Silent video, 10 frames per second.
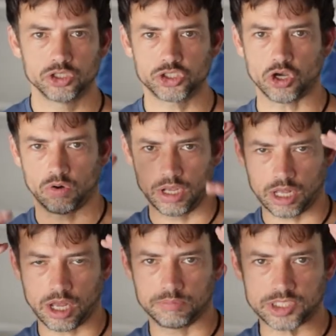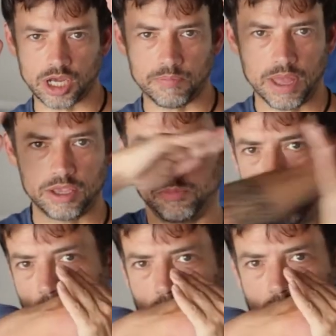So it comes up, you
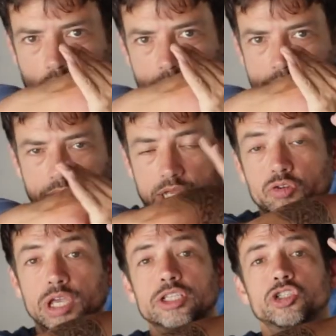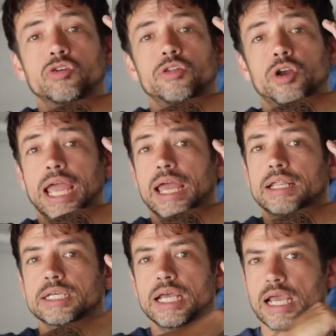bring it across, and you hit your other
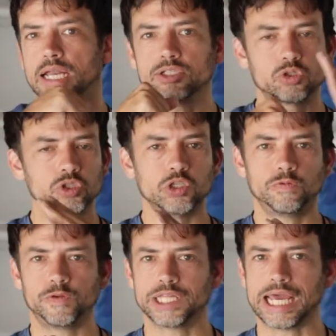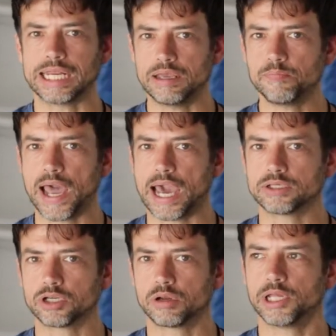hand. And as soon as you feel that
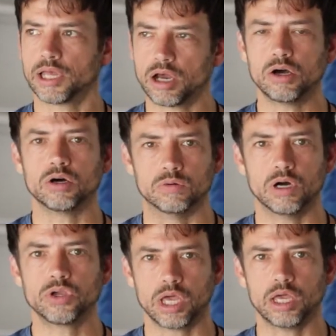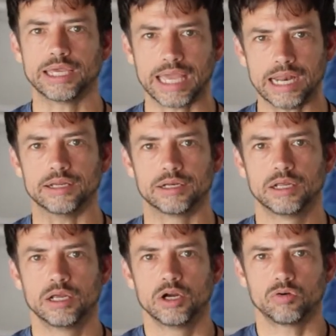impact, you're going to be like, oh, okay, I get it,
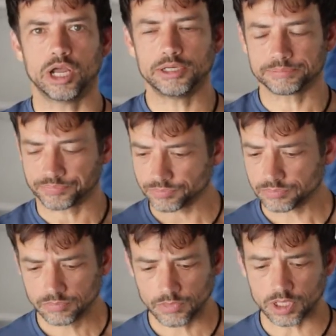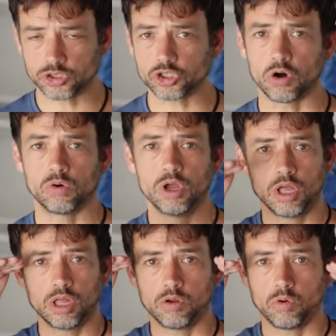right? So
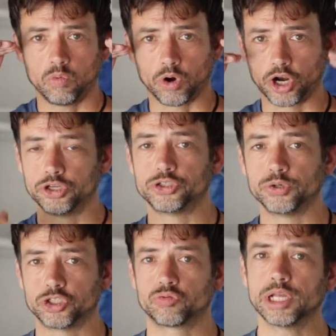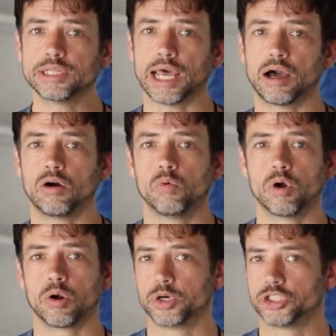we're going to do a drill now
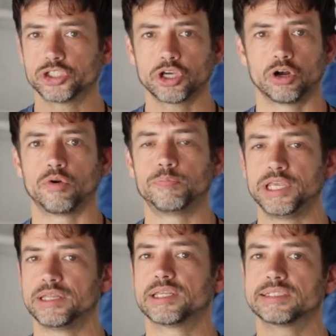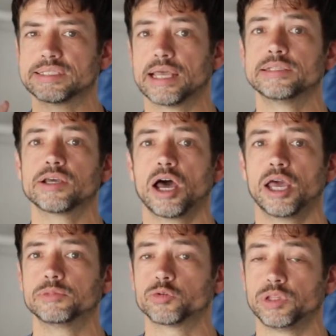where we're just going to repeat this 10
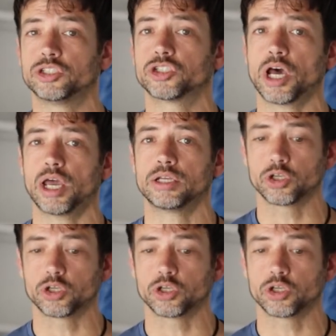times with each side.